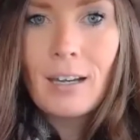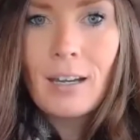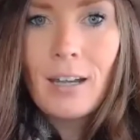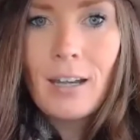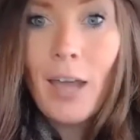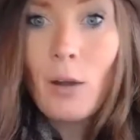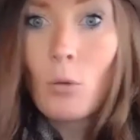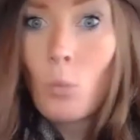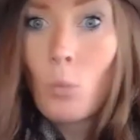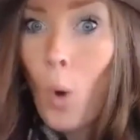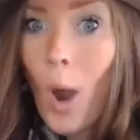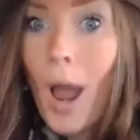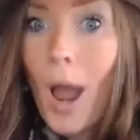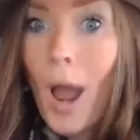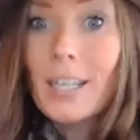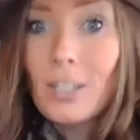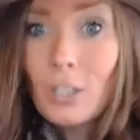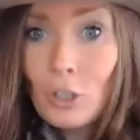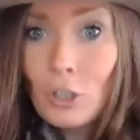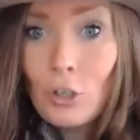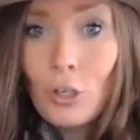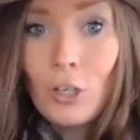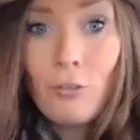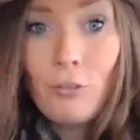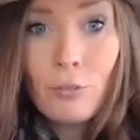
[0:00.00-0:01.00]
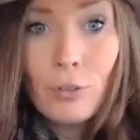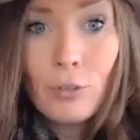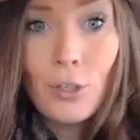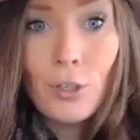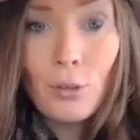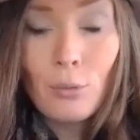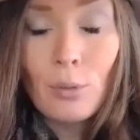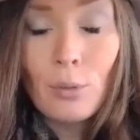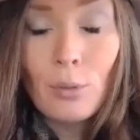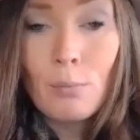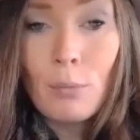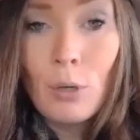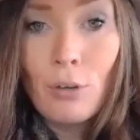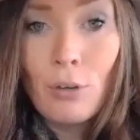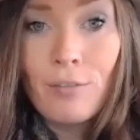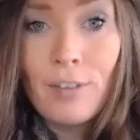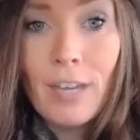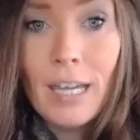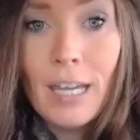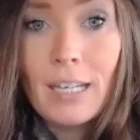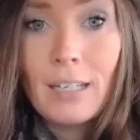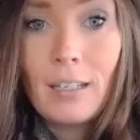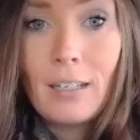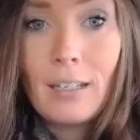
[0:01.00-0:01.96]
and why it's good for you to remove it,